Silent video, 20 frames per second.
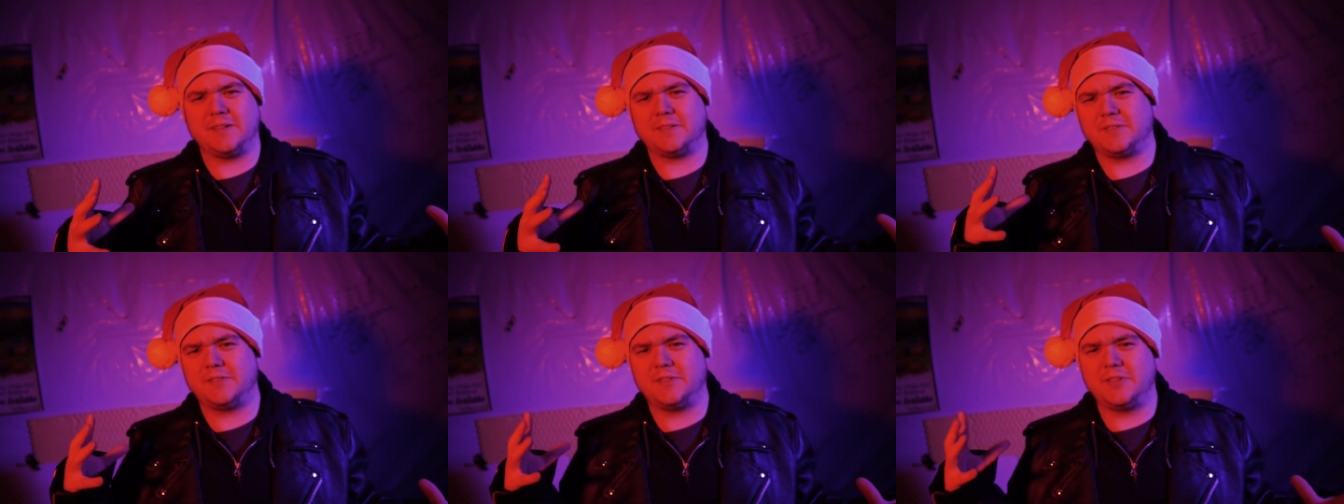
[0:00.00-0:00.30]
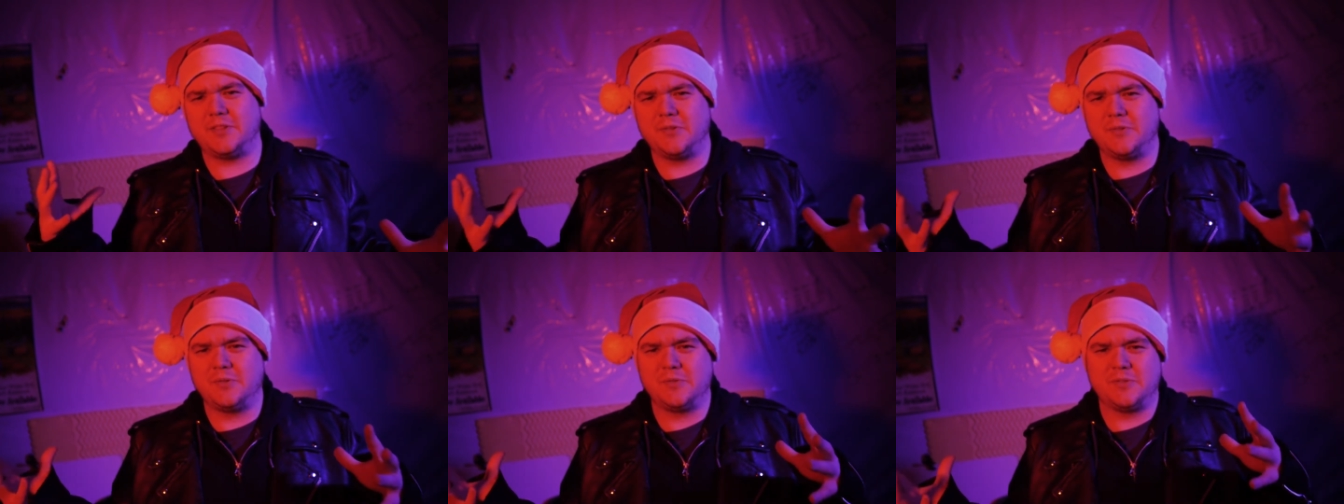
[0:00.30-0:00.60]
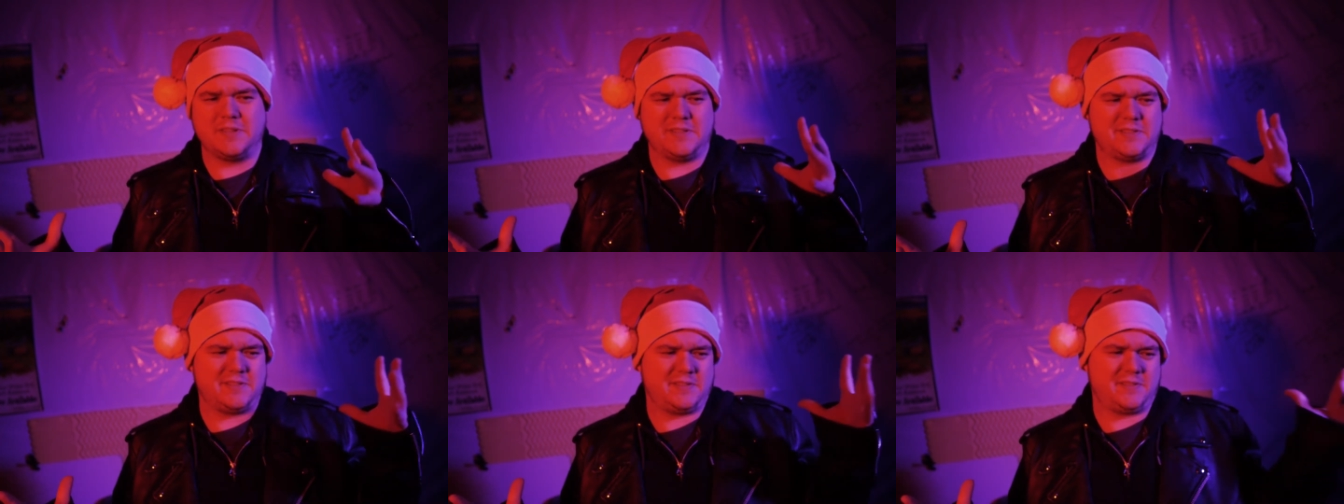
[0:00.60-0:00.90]
of do
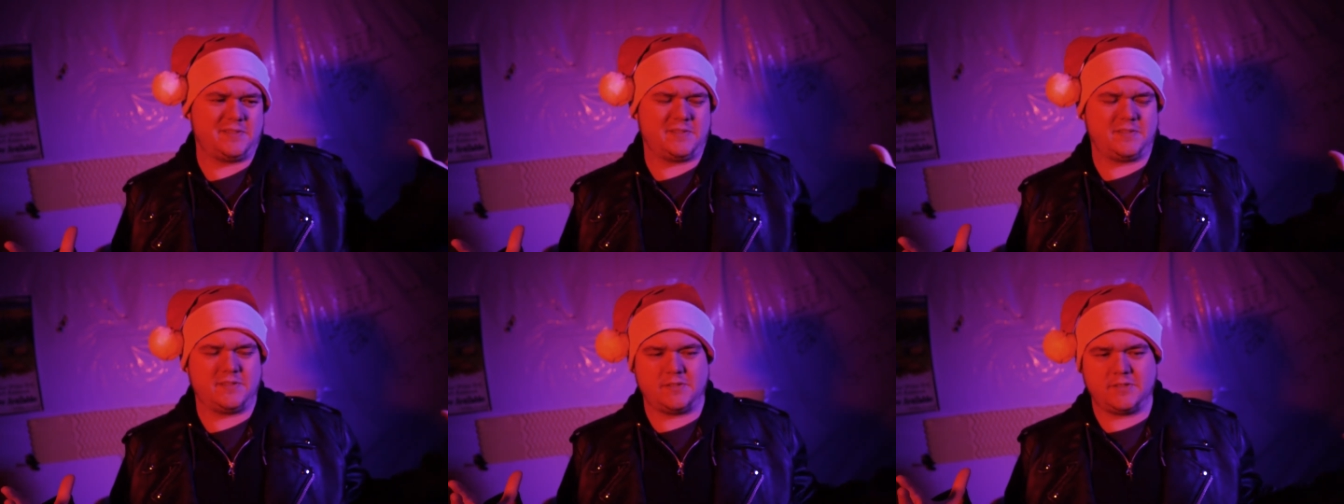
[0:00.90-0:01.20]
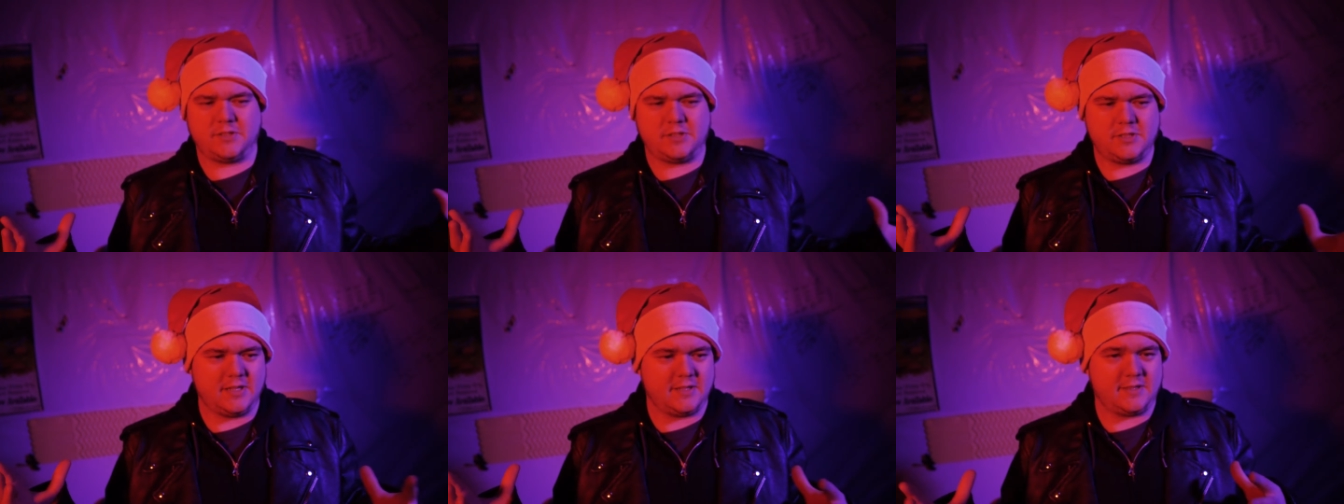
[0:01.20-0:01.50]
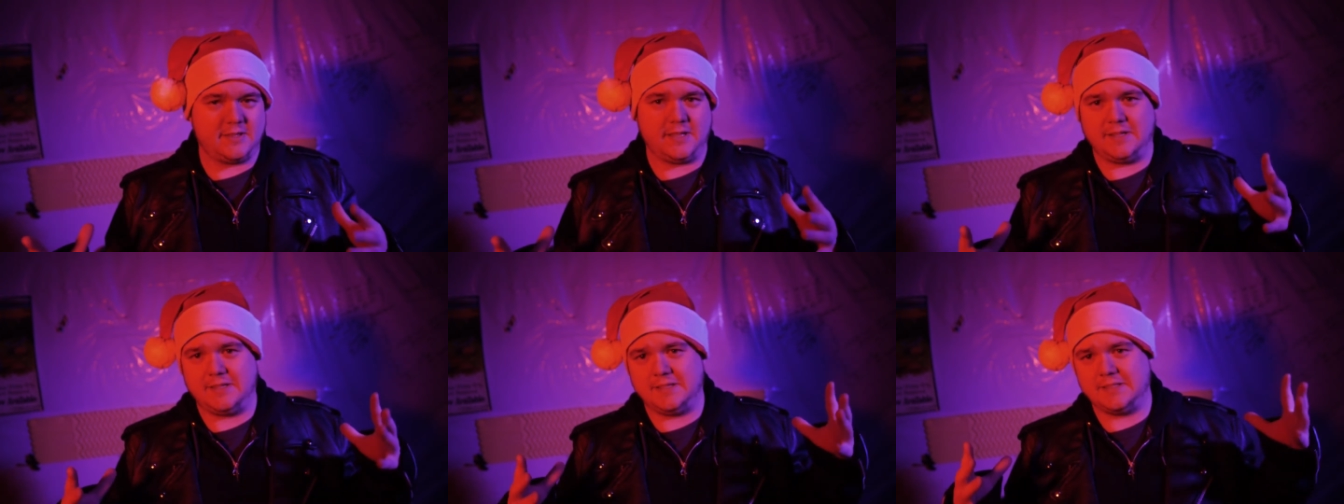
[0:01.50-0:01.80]
this
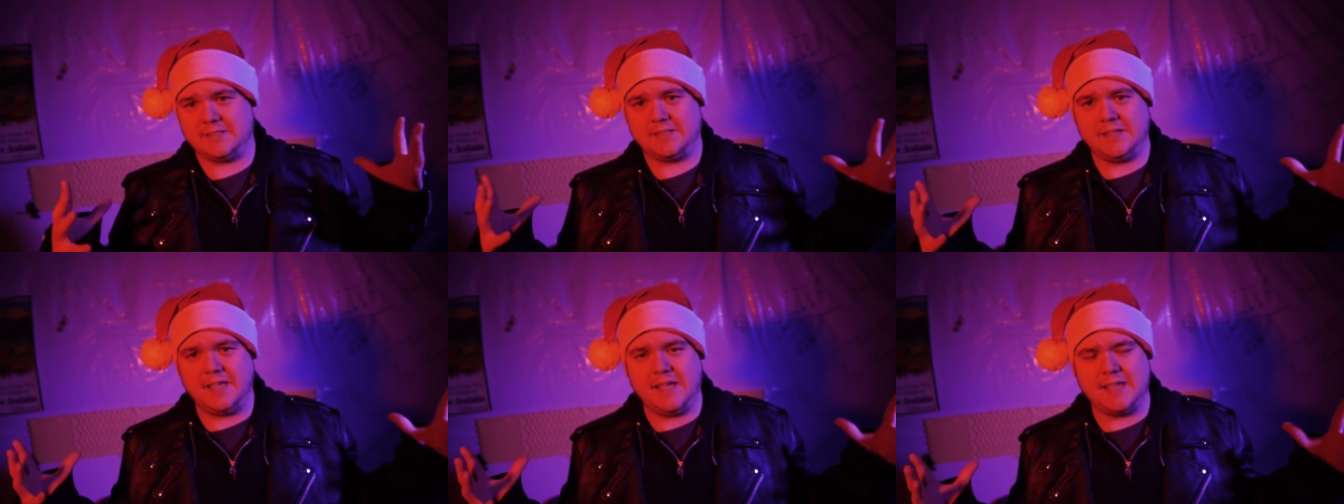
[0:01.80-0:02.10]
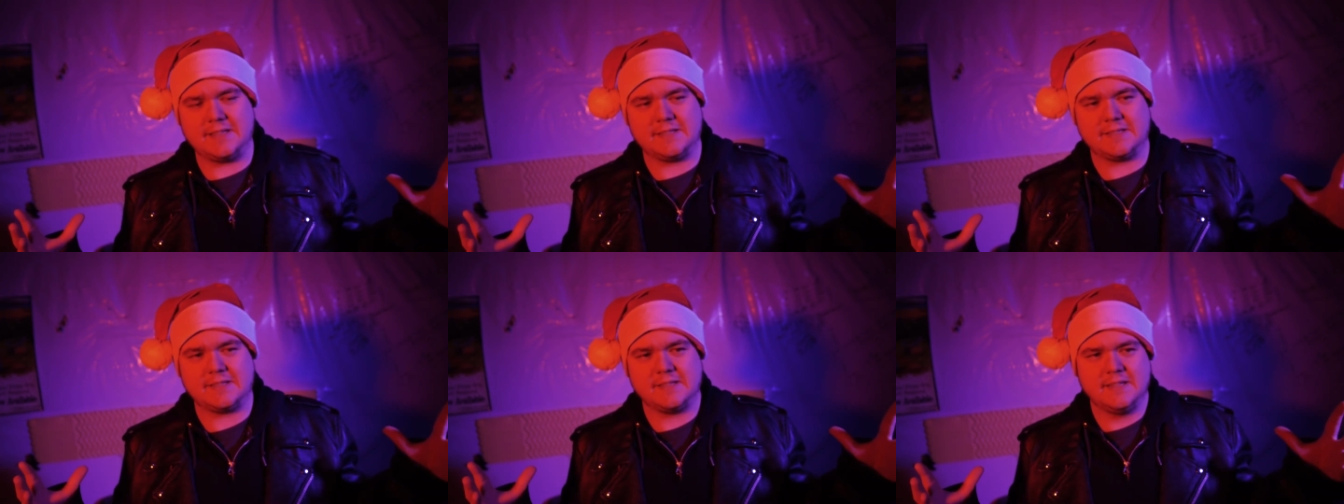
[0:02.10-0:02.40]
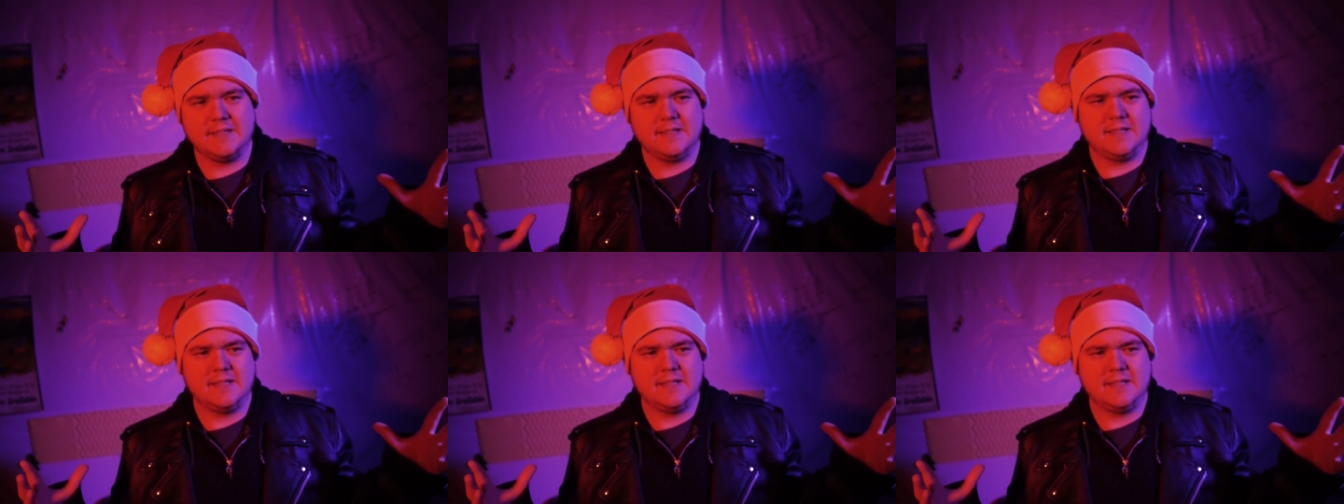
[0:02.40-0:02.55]
shit that he says.